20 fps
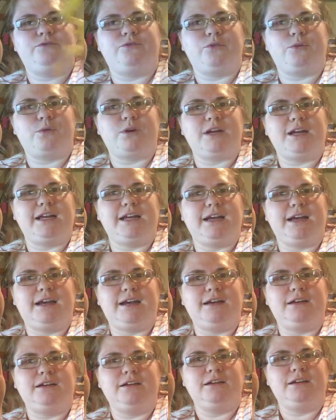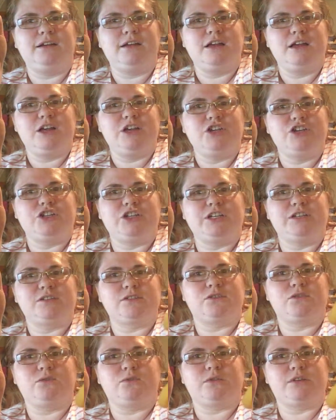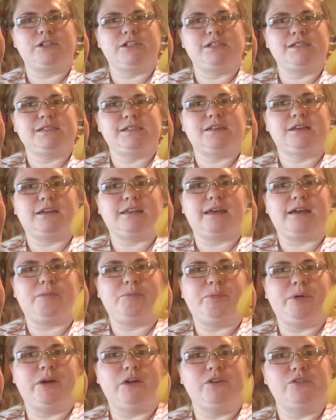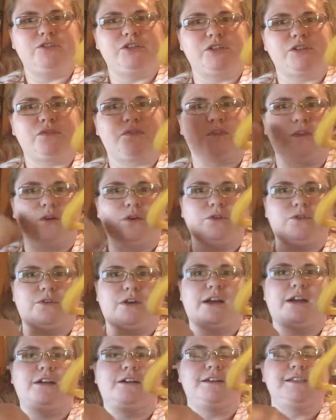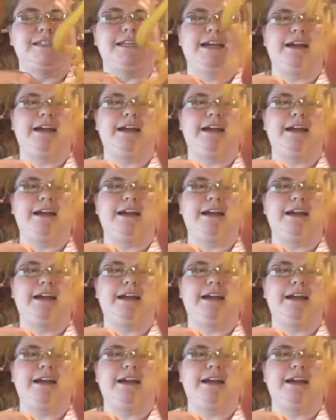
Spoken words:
for you. She is gorgeous. Look at that bow just flowing right on